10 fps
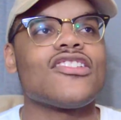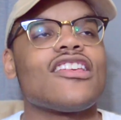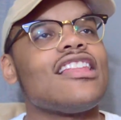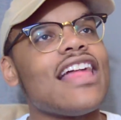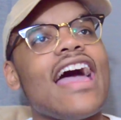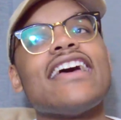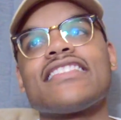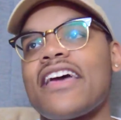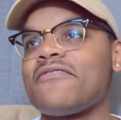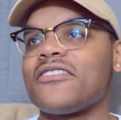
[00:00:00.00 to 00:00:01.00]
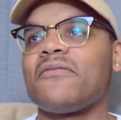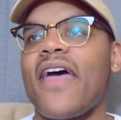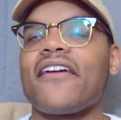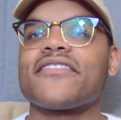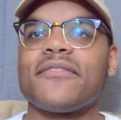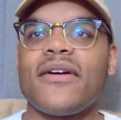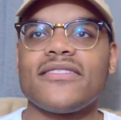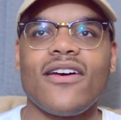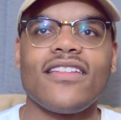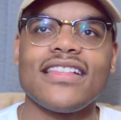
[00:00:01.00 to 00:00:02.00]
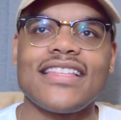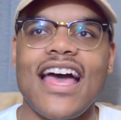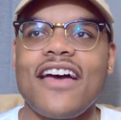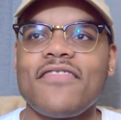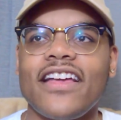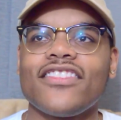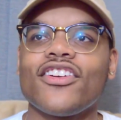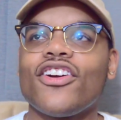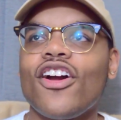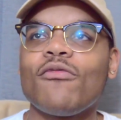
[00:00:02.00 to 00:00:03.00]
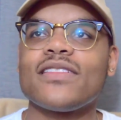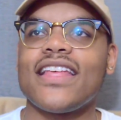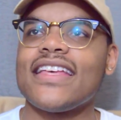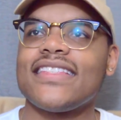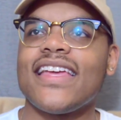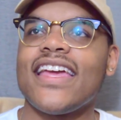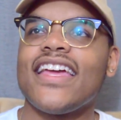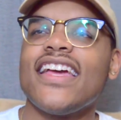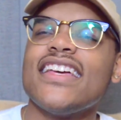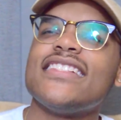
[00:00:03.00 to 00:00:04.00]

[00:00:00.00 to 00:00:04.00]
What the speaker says: So the last episode of Bad Girls Club I saw at the time, like, the girl was like saying,